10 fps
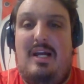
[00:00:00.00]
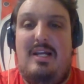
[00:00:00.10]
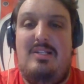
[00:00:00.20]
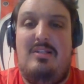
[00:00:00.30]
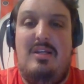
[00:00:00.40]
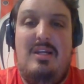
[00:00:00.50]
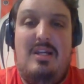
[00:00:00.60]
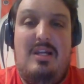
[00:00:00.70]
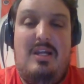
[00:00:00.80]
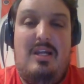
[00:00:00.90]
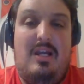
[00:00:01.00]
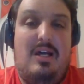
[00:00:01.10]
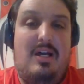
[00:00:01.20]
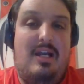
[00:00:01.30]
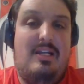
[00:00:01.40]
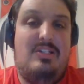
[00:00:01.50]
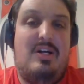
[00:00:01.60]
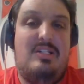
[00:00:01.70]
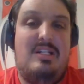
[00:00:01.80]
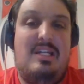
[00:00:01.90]
racks, uh,
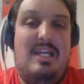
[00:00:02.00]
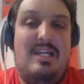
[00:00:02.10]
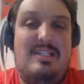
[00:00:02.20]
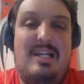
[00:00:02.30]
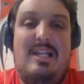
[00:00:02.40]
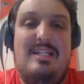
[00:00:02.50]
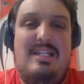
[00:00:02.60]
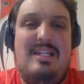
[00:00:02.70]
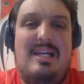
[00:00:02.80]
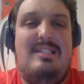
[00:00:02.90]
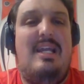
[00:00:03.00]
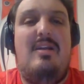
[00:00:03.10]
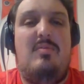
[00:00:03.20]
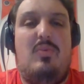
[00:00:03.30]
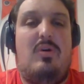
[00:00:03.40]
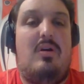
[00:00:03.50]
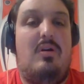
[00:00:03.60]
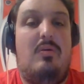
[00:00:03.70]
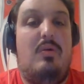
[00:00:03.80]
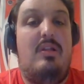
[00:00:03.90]
exhaust kits, and L E D lights, and more.